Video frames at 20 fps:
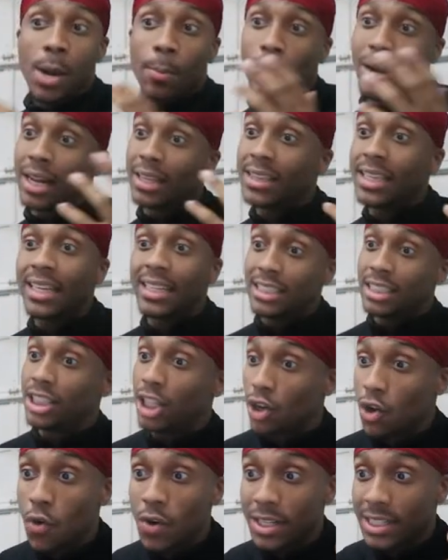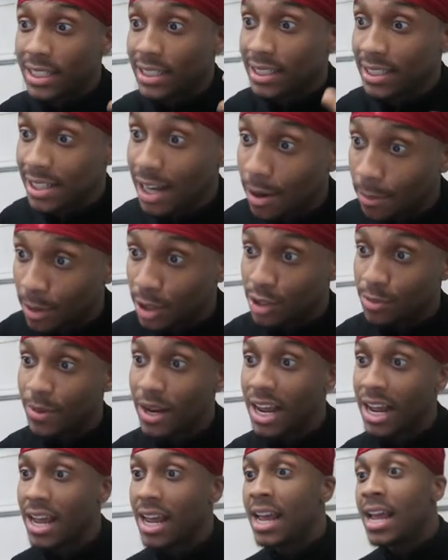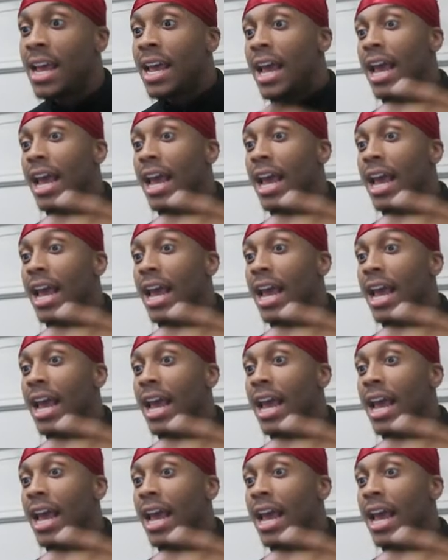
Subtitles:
but I think it's Jaquintis Summers, man.